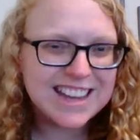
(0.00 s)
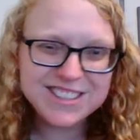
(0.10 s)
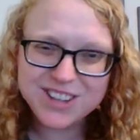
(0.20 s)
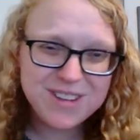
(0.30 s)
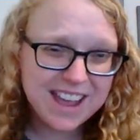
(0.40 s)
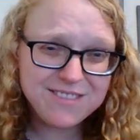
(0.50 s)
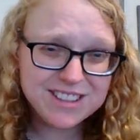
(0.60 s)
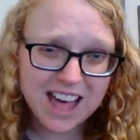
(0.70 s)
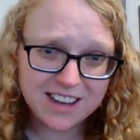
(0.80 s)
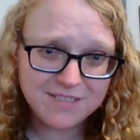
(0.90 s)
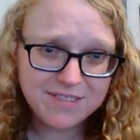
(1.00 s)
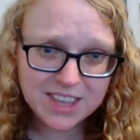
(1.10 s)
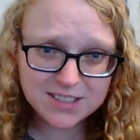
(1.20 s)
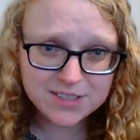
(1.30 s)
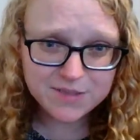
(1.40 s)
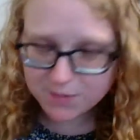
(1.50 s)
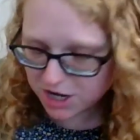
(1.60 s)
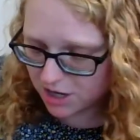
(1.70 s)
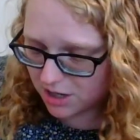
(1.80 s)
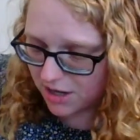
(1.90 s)
I don't have a lot of things from
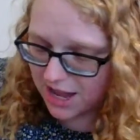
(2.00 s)
her